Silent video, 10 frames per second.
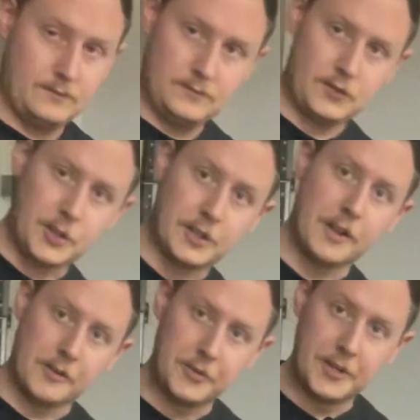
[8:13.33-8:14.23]
Took
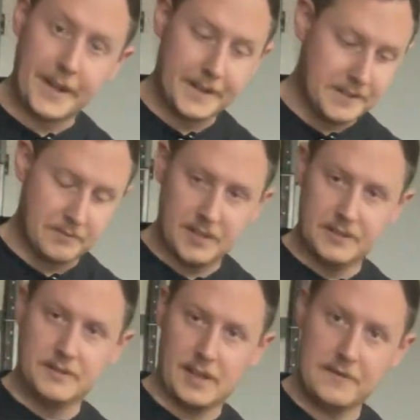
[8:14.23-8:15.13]
another 2 days, but
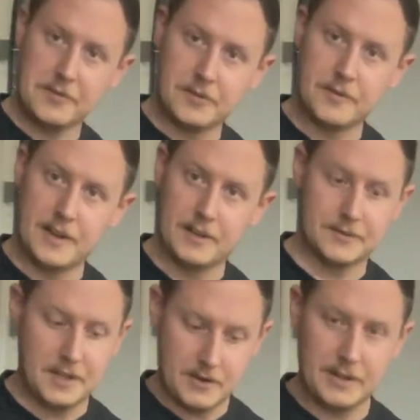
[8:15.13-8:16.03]
I have the tool now, so
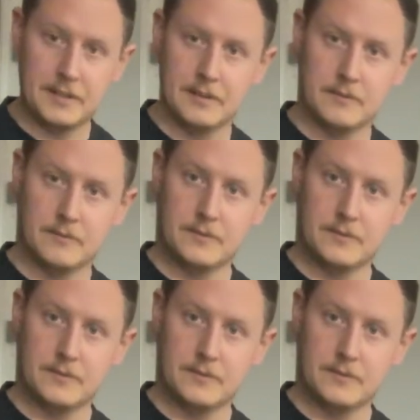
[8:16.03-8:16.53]
now I can